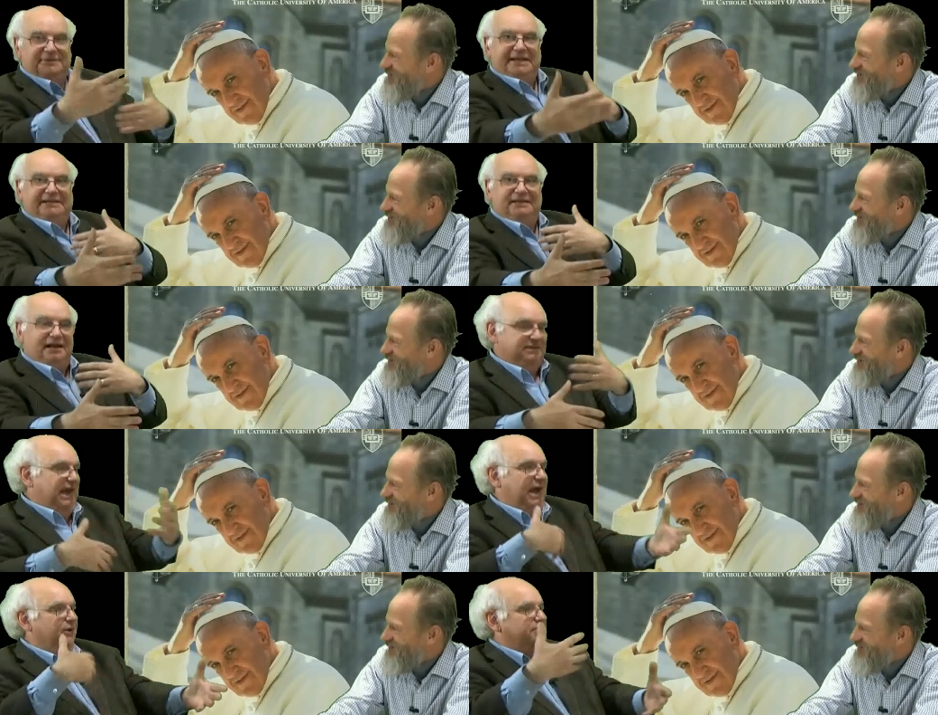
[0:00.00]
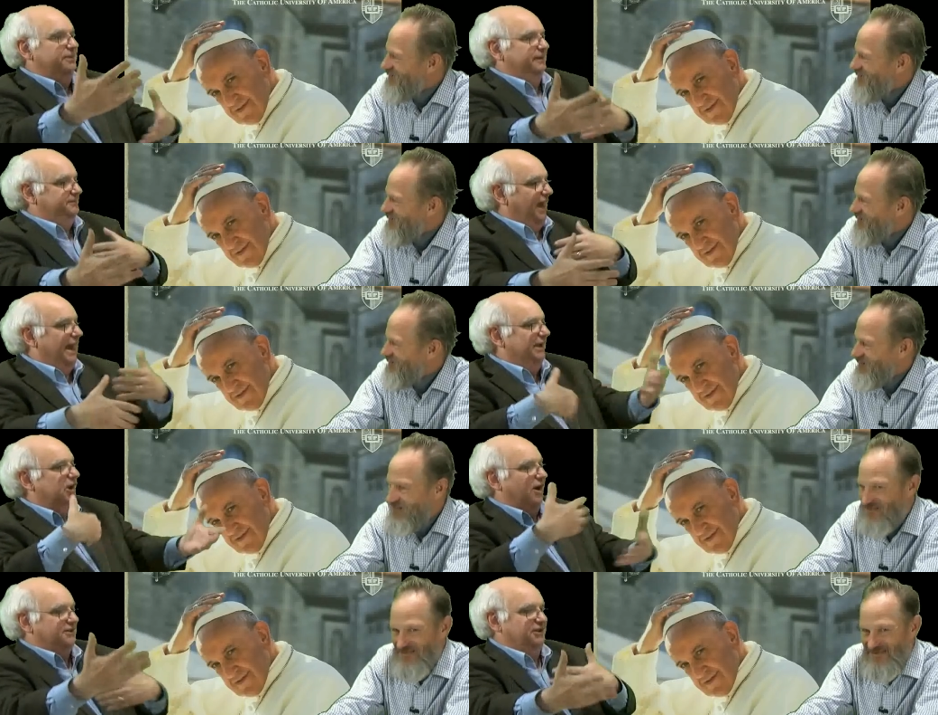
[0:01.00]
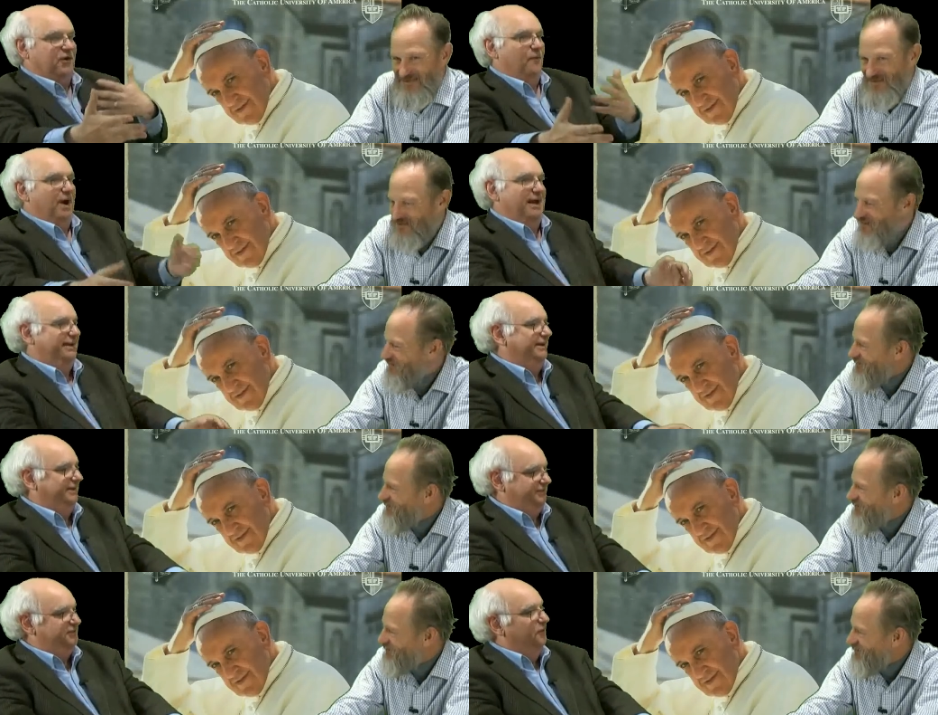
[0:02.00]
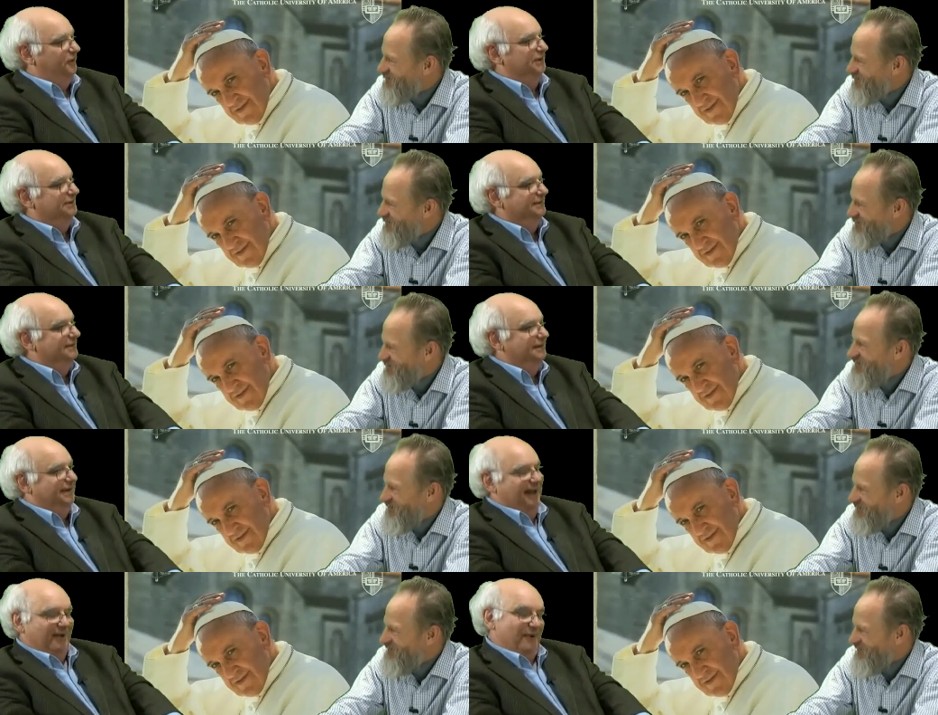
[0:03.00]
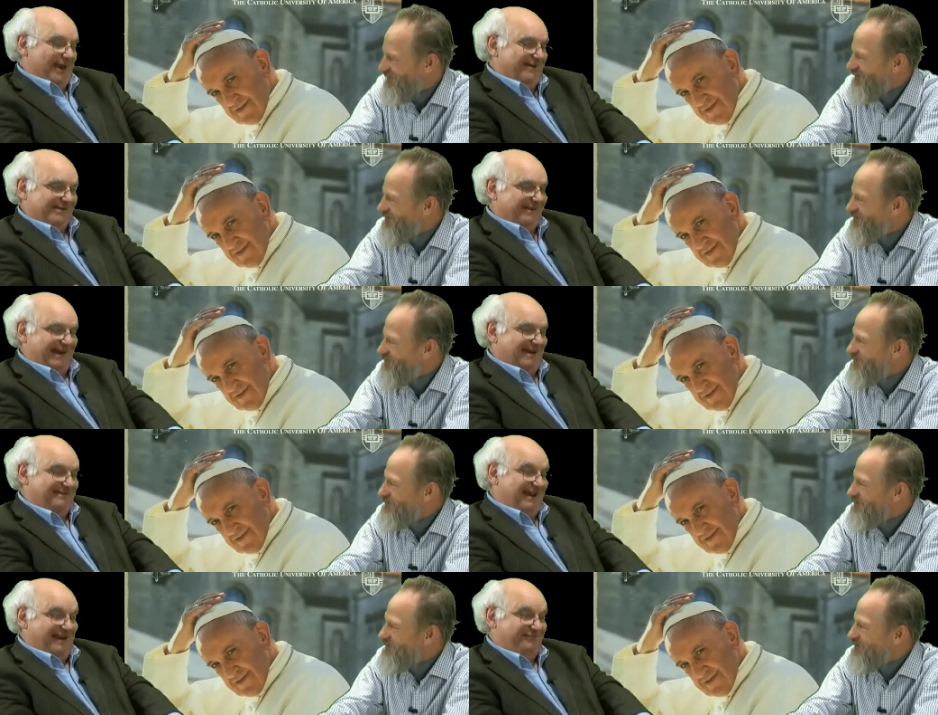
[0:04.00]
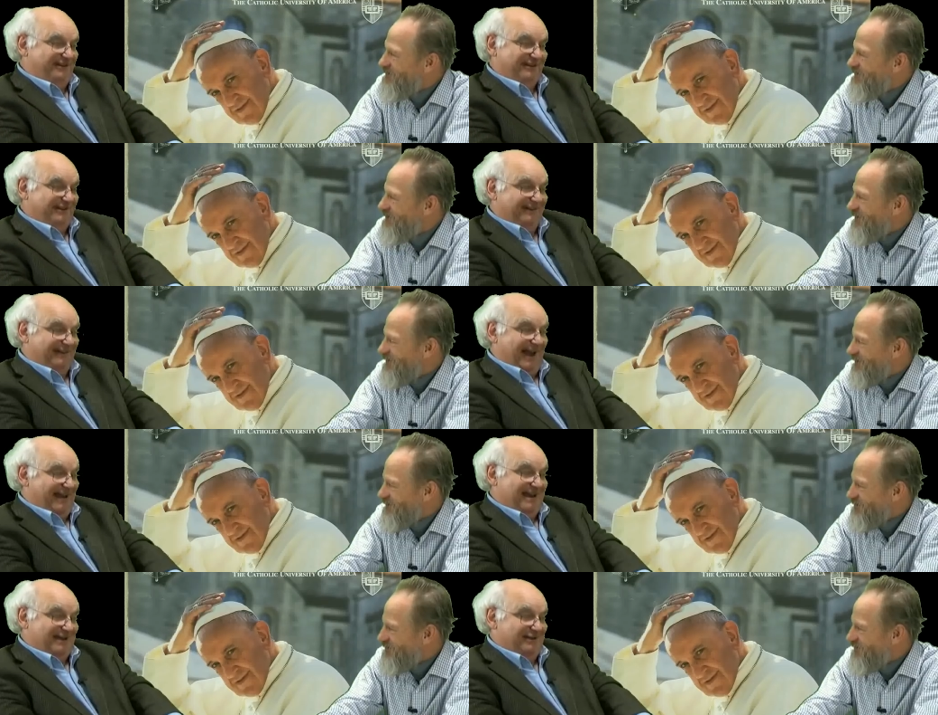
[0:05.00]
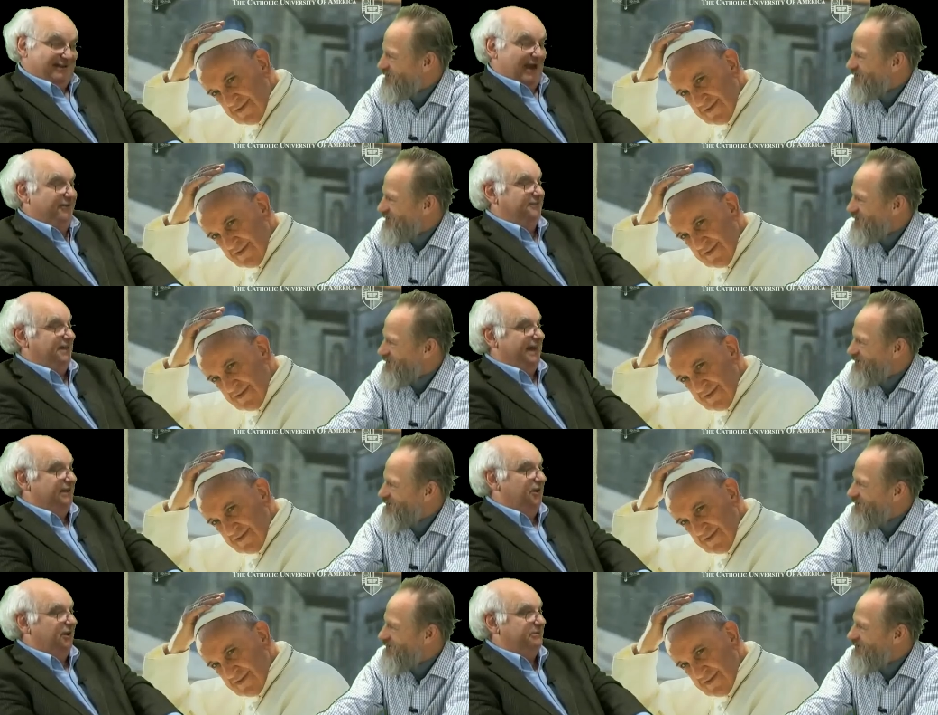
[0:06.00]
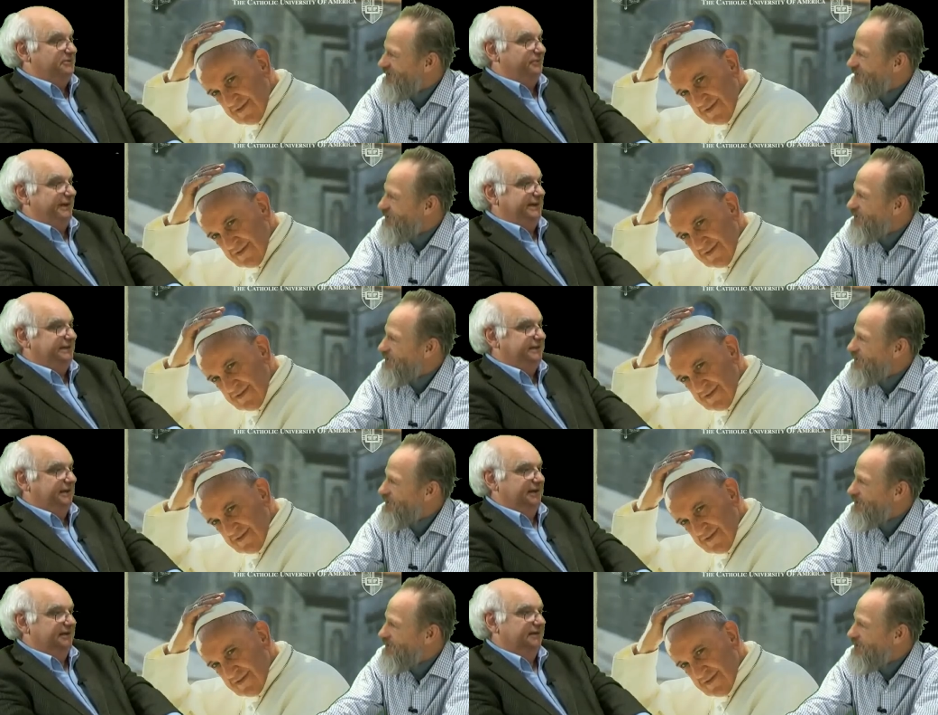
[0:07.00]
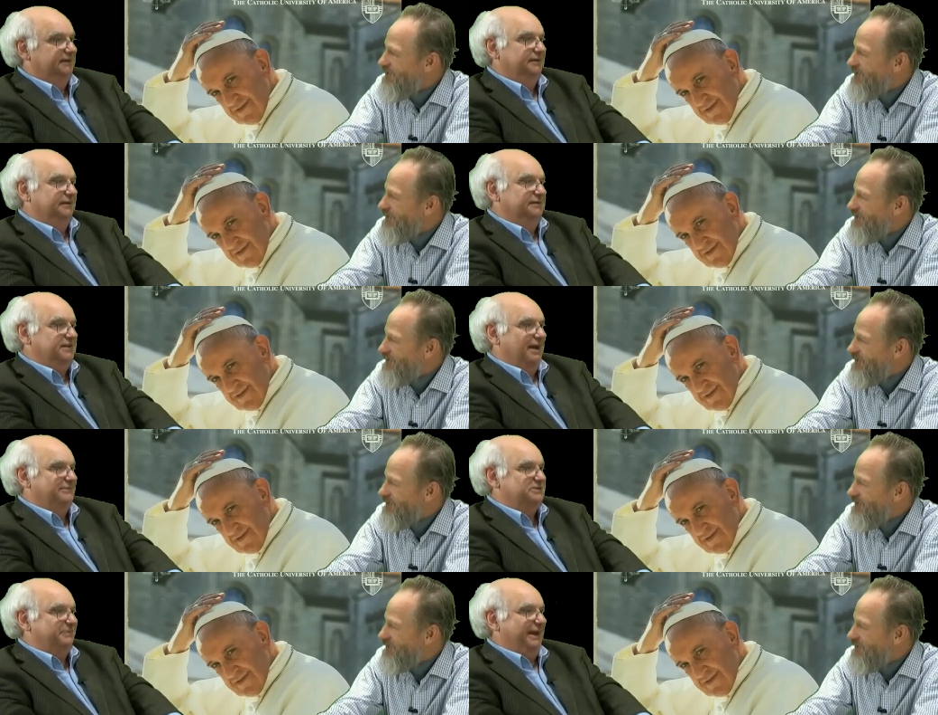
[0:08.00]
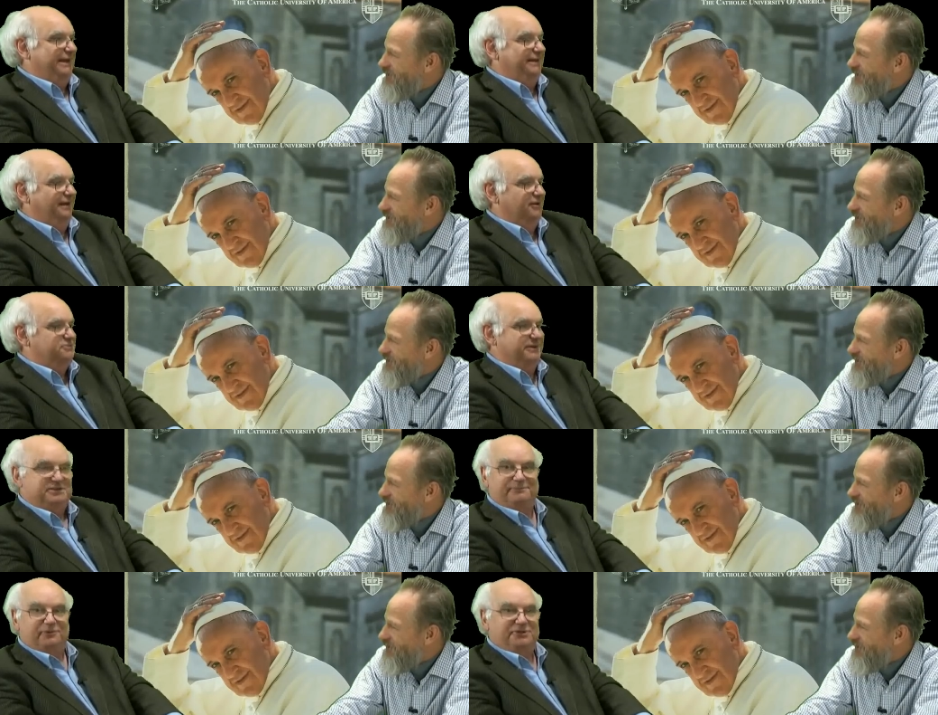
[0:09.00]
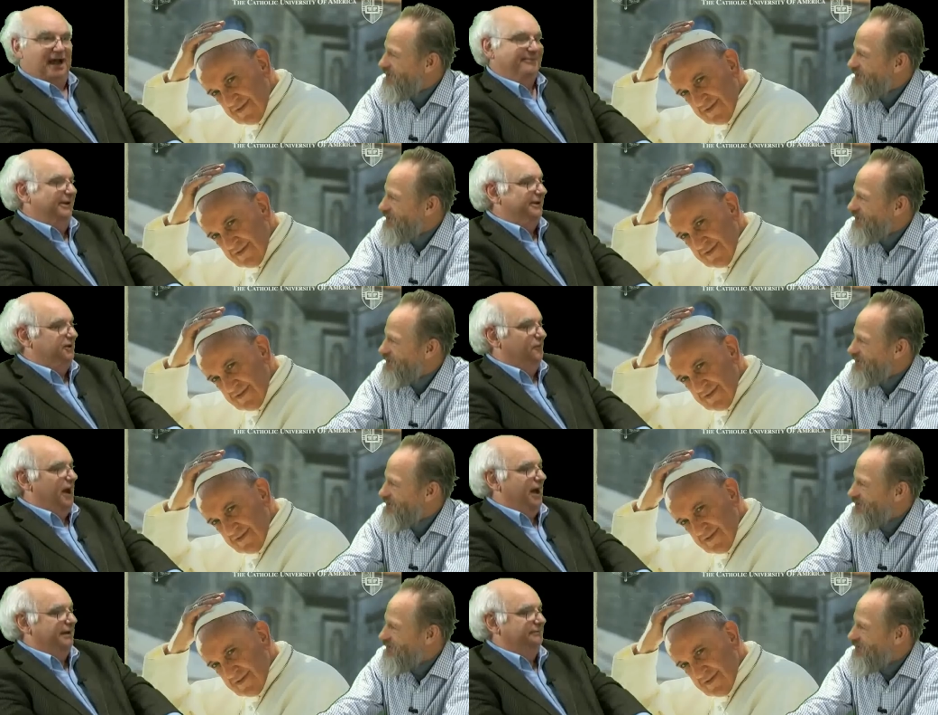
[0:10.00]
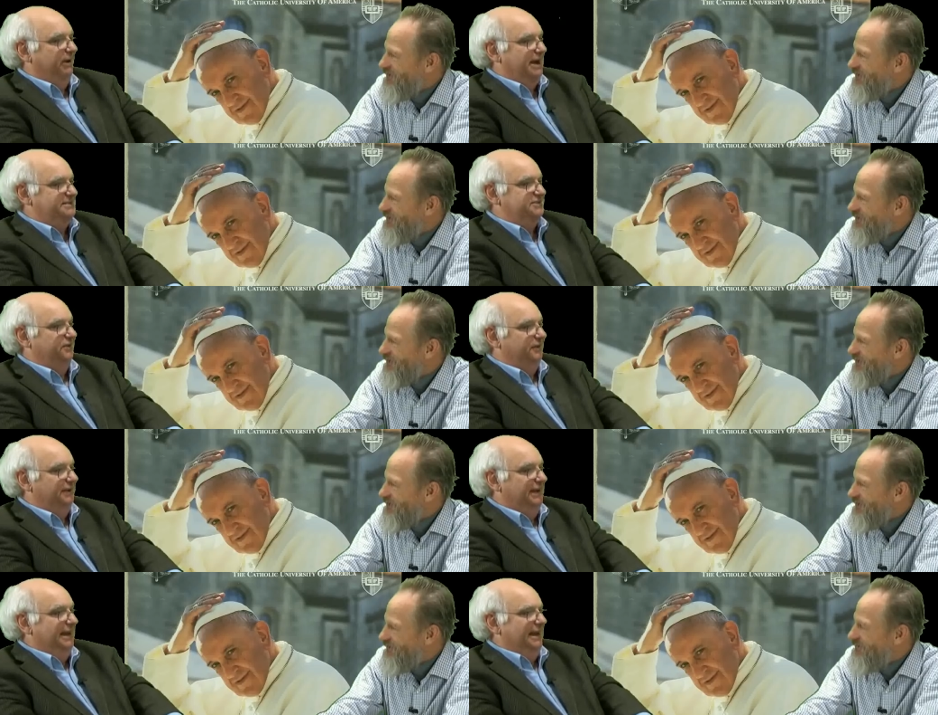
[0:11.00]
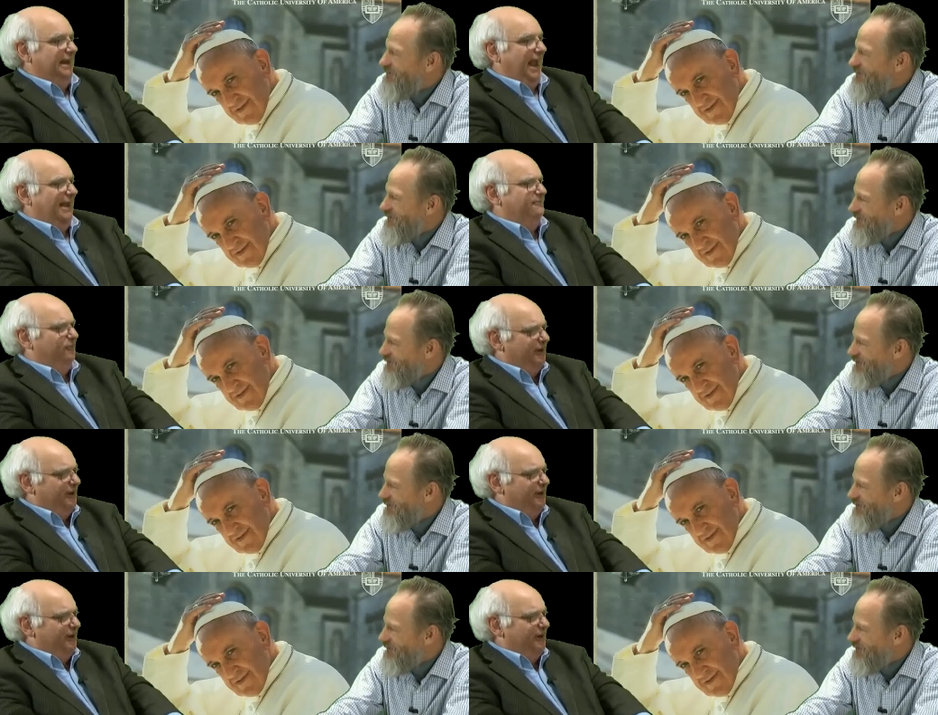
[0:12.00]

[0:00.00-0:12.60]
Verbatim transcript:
Speaker 1: allowed the dialogue to go on in his soul. Yeah. Well, I, I figure that I got to allow the dialogue between uh, Thomas Paine and Archbishop Odama to go on in my soul. I'm really